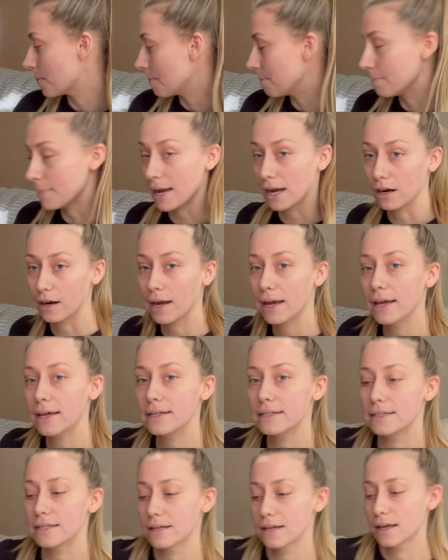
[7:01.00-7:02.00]
Merit,
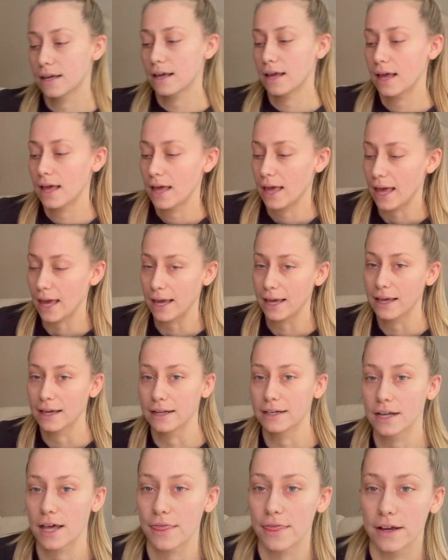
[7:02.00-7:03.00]

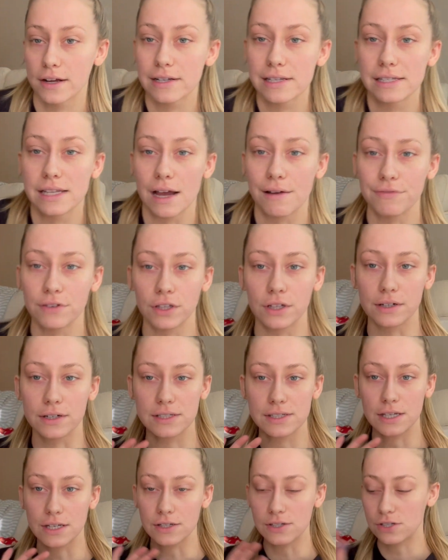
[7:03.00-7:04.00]
and their stuff
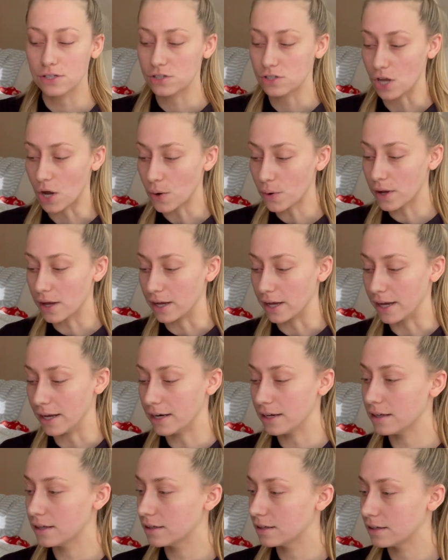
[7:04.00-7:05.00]
looks so
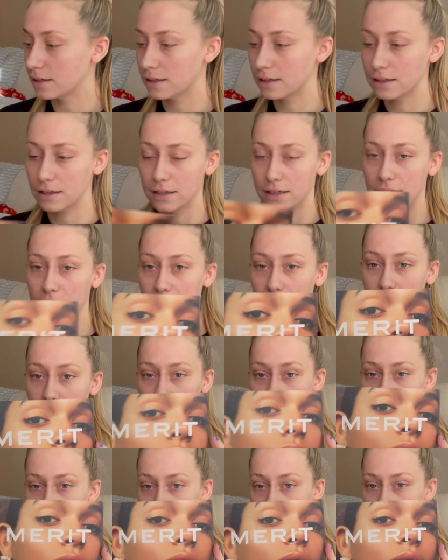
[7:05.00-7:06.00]
good.
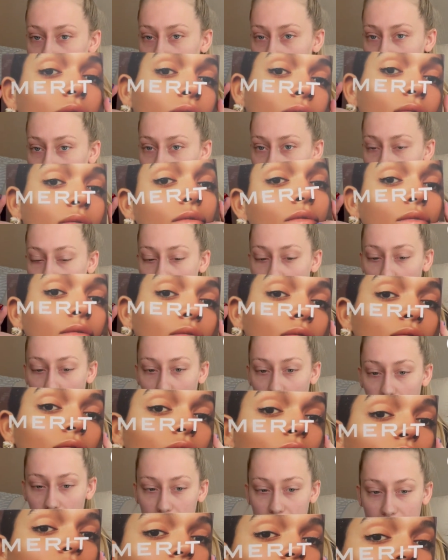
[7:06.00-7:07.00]
Here's their little
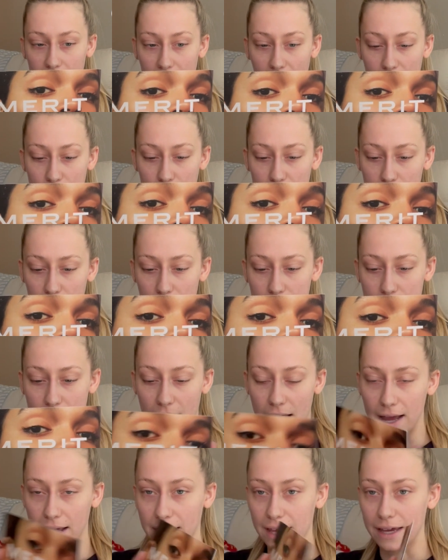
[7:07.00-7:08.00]
card that came with my
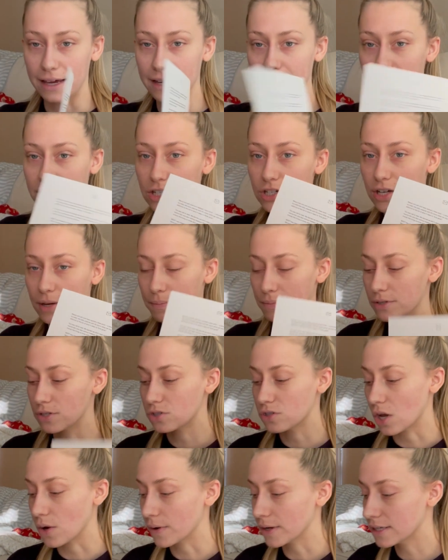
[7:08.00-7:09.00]
package. I'm
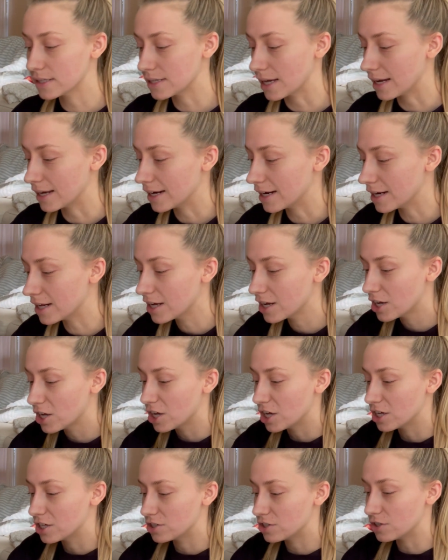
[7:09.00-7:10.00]
so excited
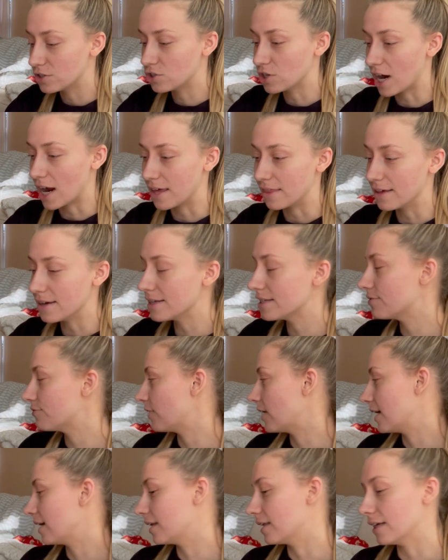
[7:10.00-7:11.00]
to try this.
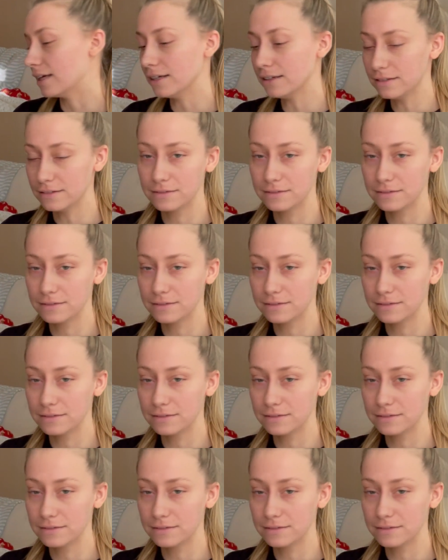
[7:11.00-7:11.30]
Franklin,